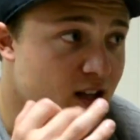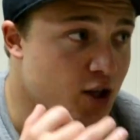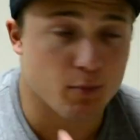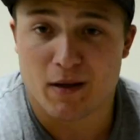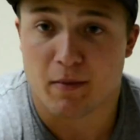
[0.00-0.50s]
you
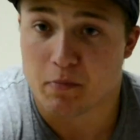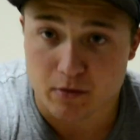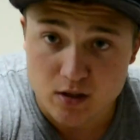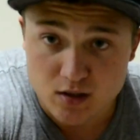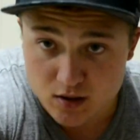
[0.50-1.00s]
know, make people
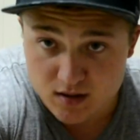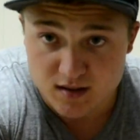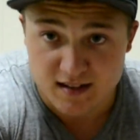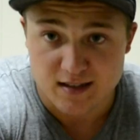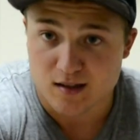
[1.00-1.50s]
look good. And
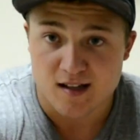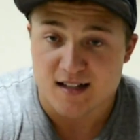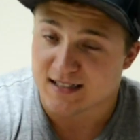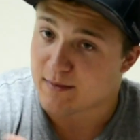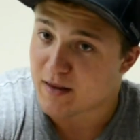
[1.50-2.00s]
that's the
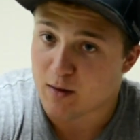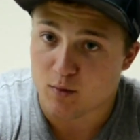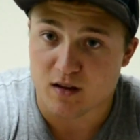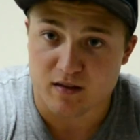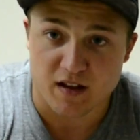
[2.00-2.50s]
same thing
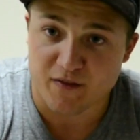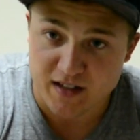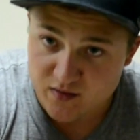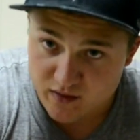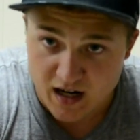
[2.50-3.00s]
with, like,
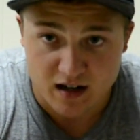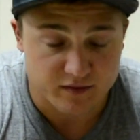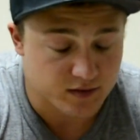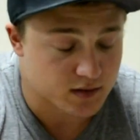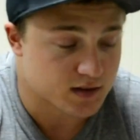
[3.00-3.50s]
fitness
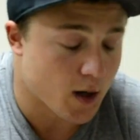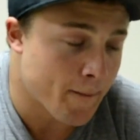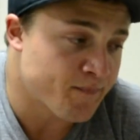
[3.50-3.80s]
photographers. So,